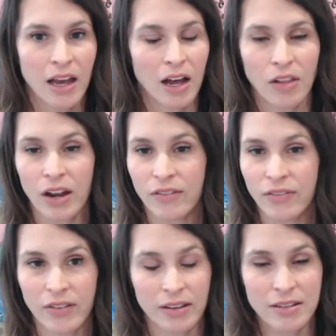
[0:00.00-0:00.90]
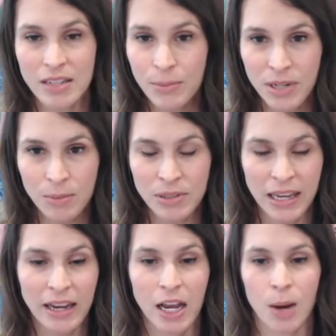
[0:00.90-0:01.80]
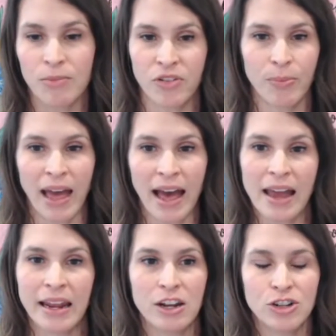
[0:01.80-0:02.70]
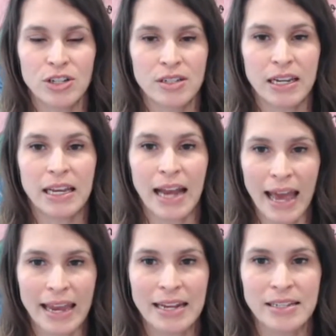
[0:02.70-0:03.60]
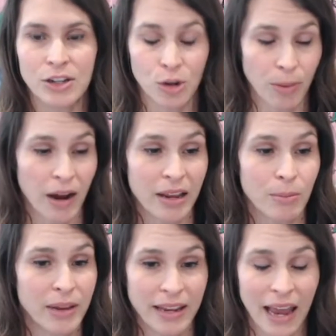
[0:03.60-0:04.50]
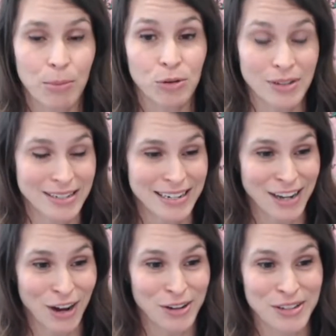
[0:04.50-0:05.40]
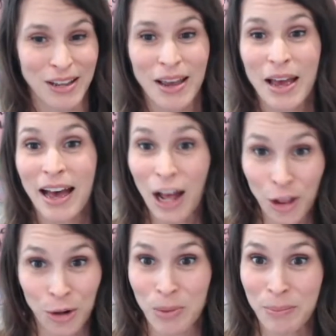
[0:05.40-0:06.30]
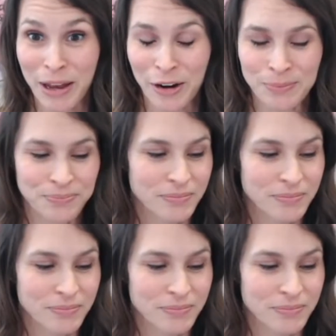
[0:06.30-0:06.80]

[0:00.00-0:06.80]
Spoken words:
A lot of symptoms can come from that. And it just, again, aids in your body being able to detox a little bit better.